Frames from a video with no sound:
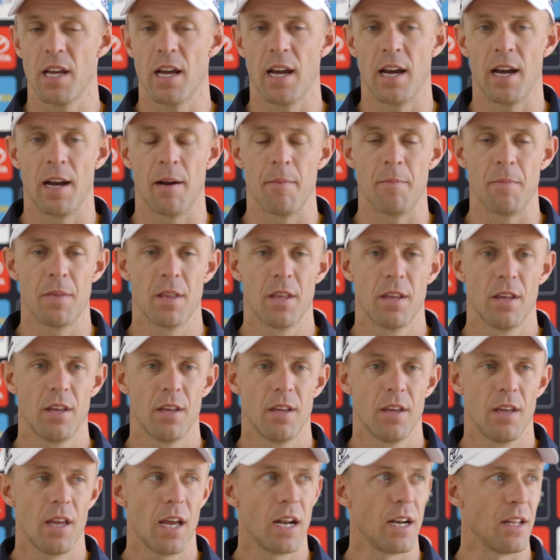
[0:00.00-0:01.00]
Um,
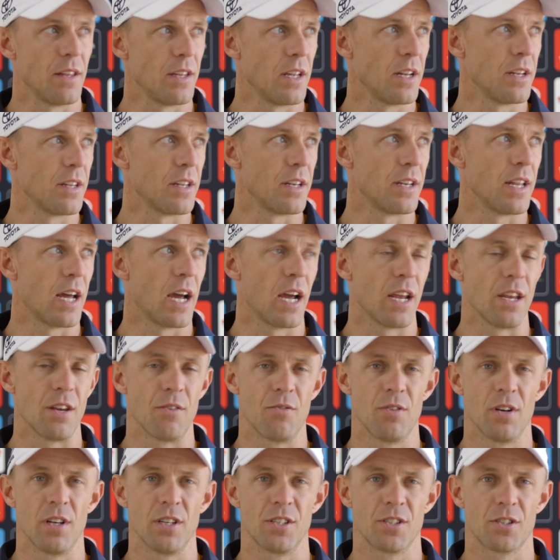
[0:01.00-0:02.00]
and at the end of the day, you
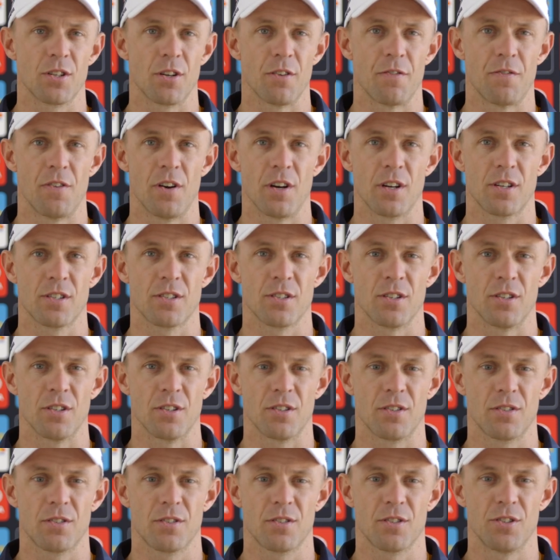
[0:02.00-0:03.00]
really just got to focus
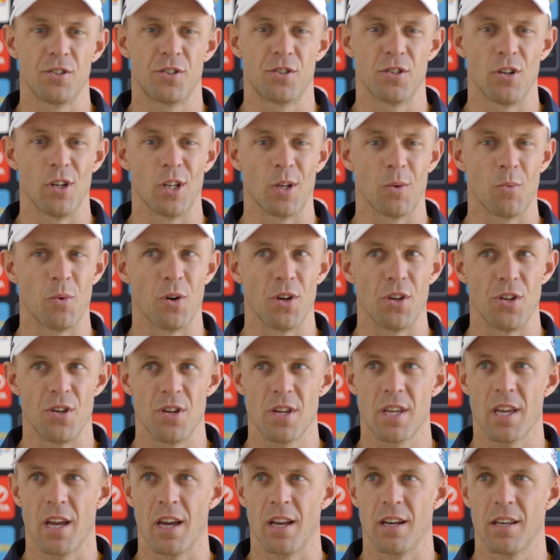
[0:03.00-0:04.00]
on controlling what you
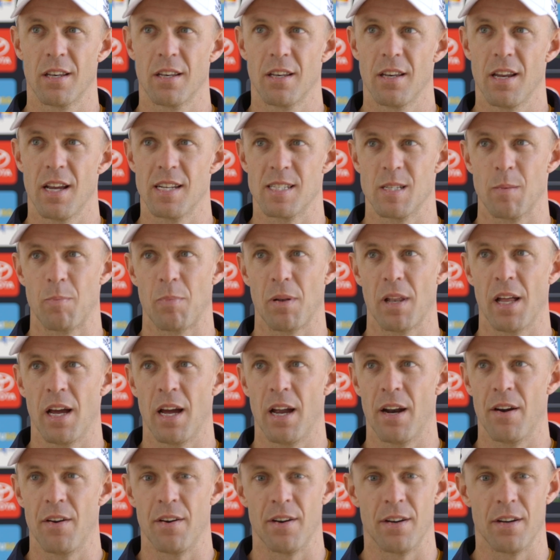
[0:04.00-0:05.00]
can as a
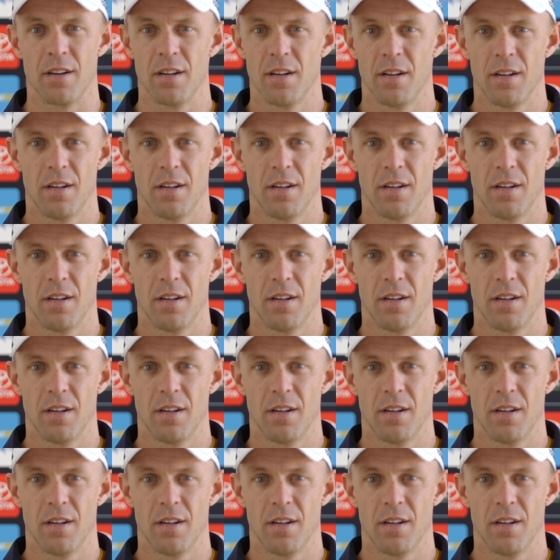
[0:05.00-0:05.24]
player, and